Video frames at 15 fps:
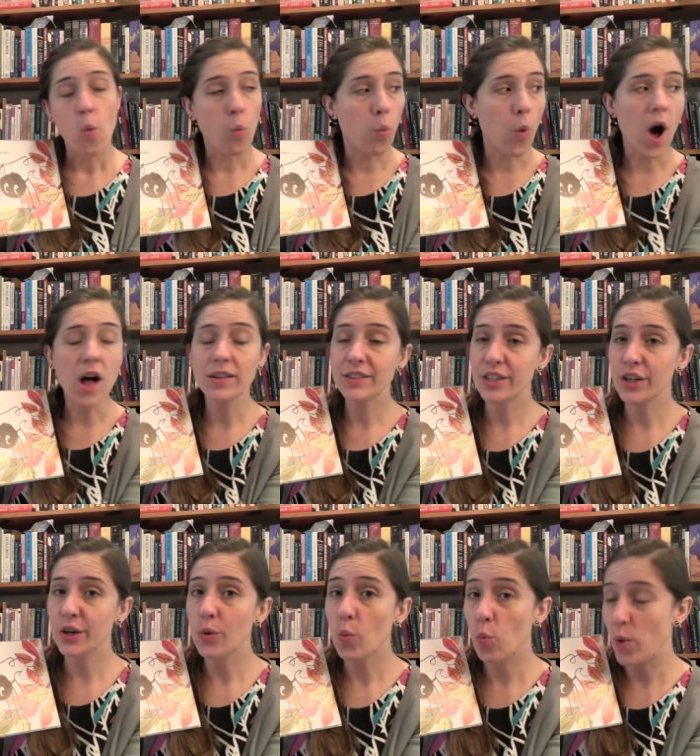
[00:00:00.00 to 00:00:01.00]

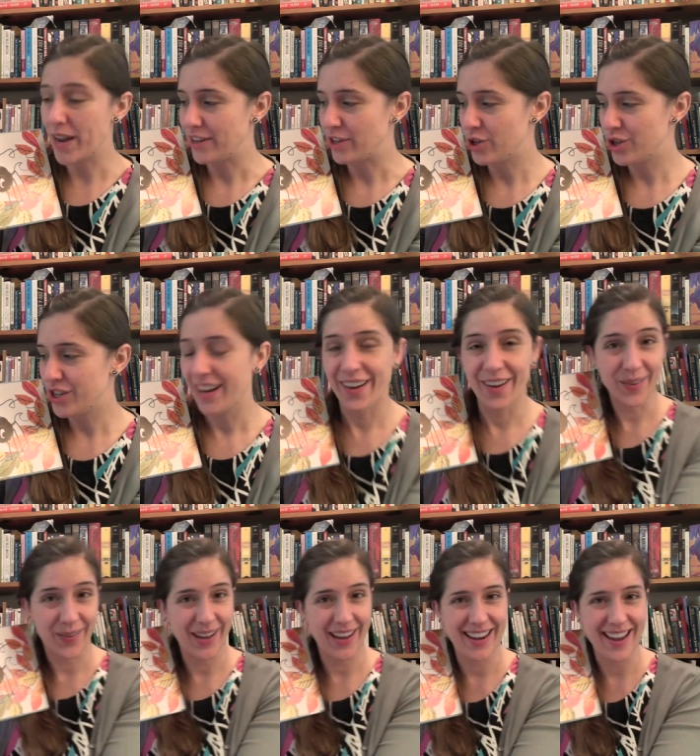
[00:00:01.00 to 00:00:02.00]
Walter wished,
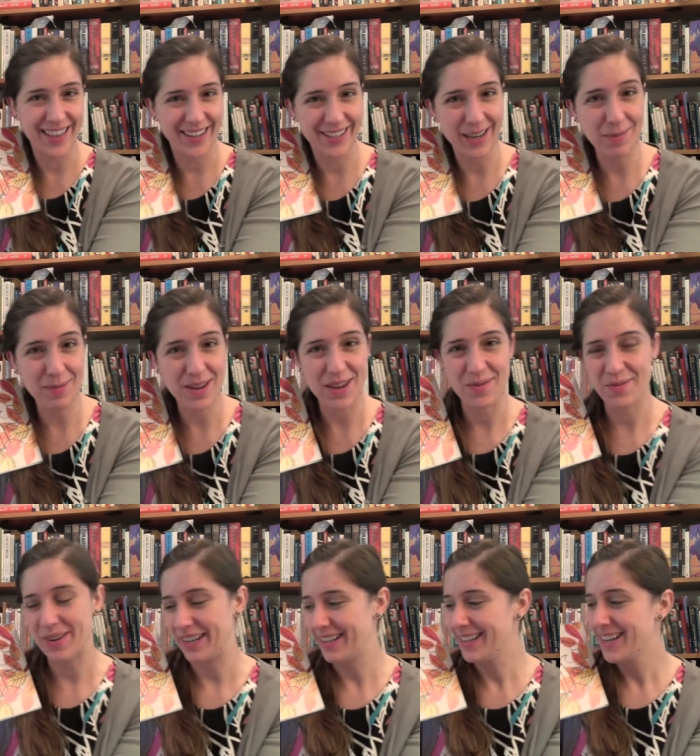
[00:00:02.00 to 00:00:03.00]
another W
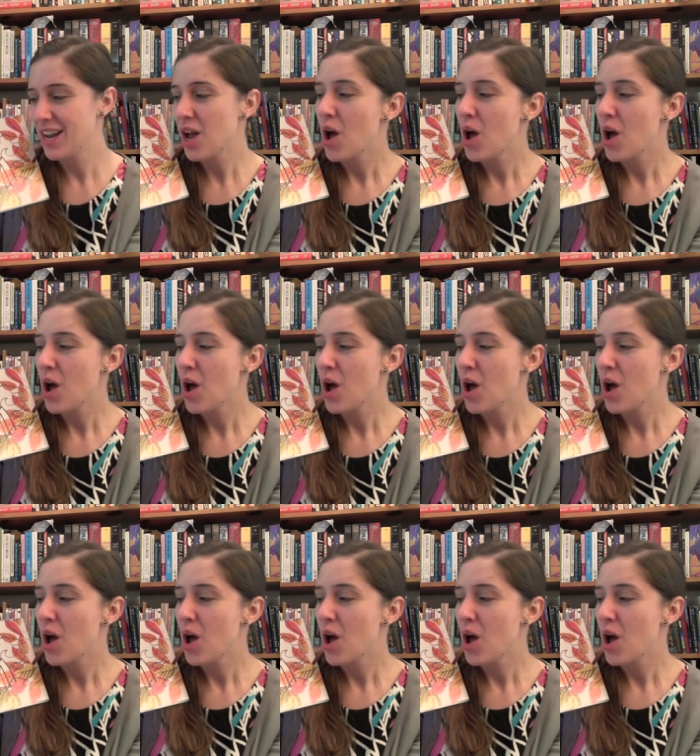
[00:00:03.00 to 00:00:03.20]
word,